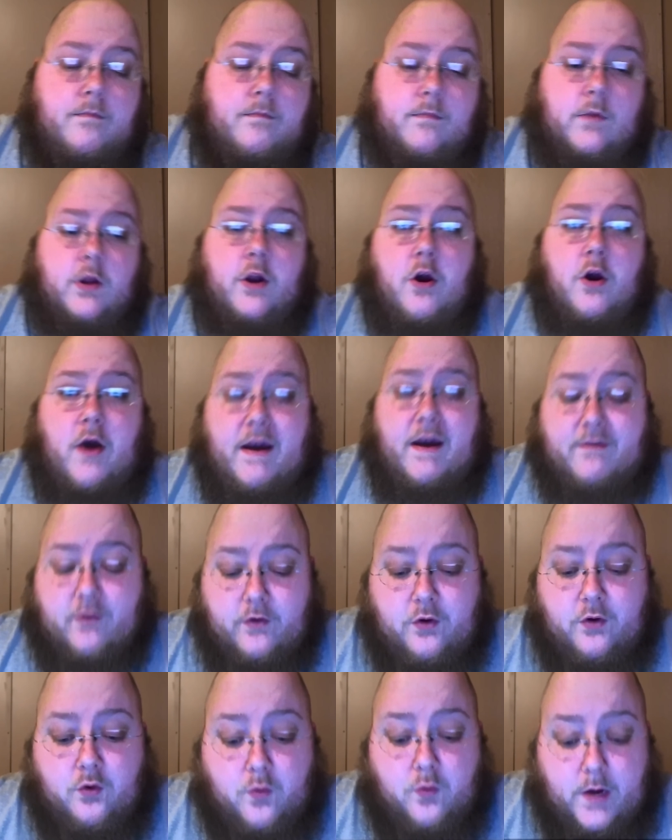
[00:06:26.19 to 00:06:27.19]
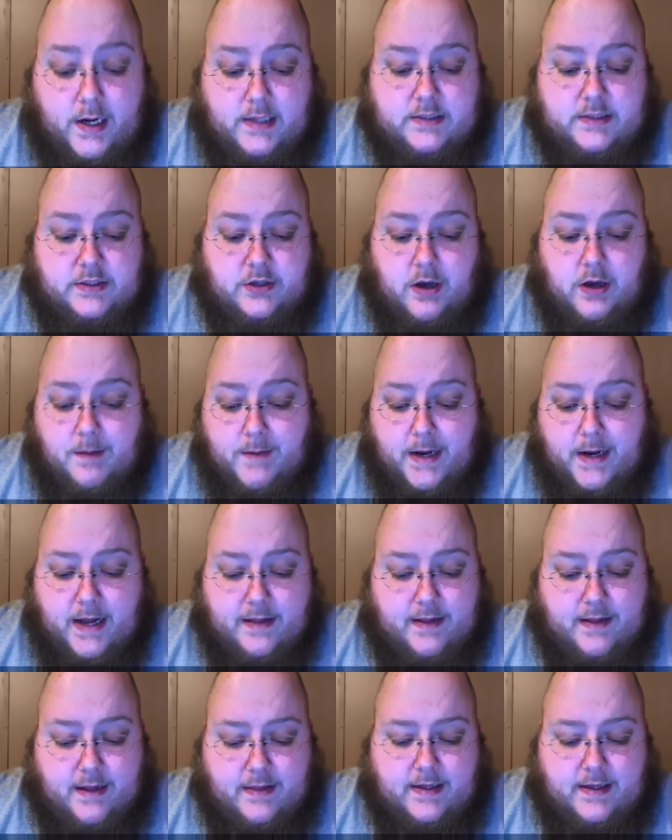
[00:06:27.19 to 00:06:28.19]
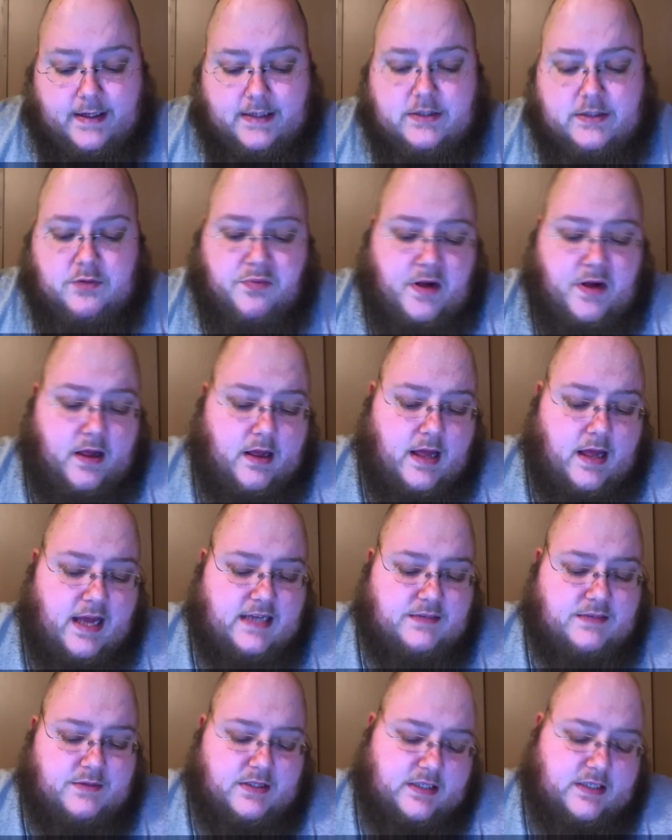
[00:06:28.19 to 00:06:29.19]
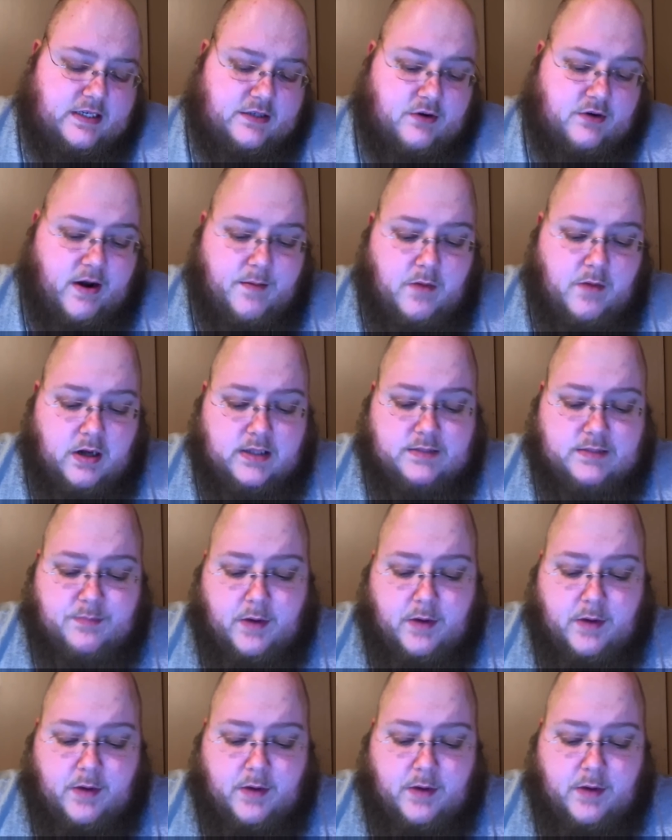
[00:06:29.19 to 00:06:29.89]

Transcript: you know, after two weeks. So, I mean, I, I think this will probably last me six or eight months.